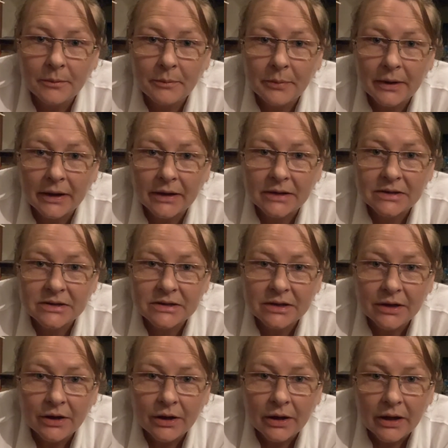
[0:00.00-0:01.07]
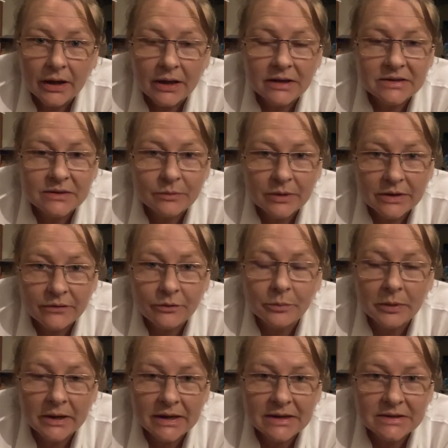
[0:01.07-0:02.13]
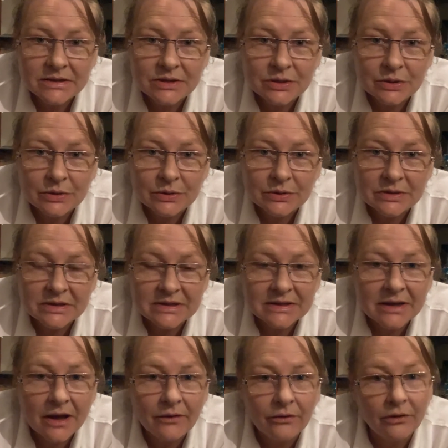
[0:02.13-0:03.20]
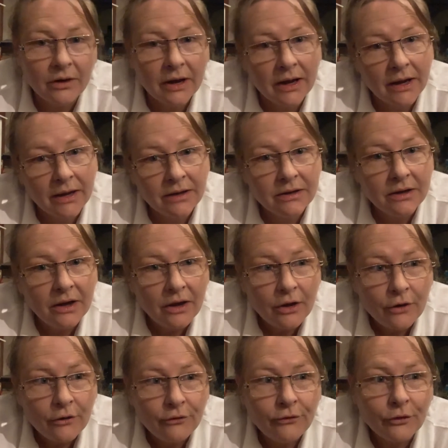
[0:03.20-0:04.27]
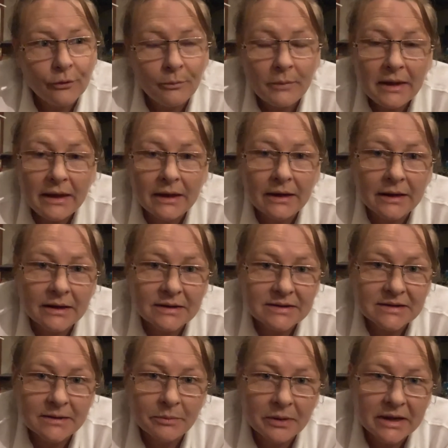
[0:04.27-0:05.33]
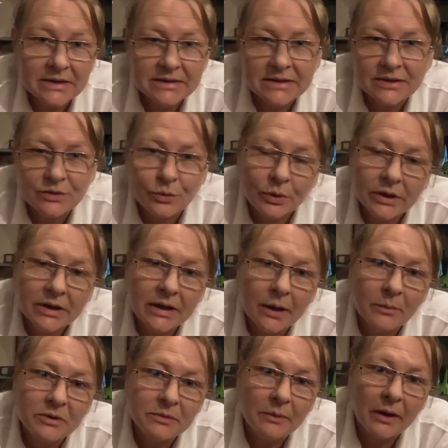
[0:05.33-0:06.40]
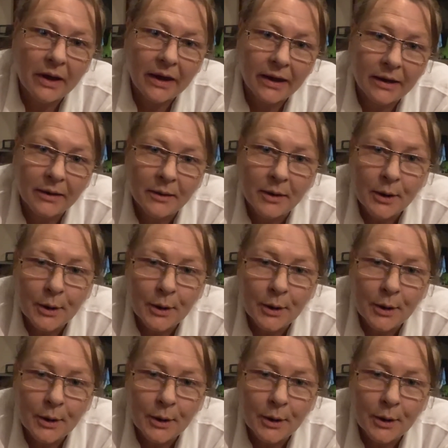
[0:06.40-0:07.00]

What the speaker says: But it's a wonderful place to discover. And for me, it's the place that's really kept my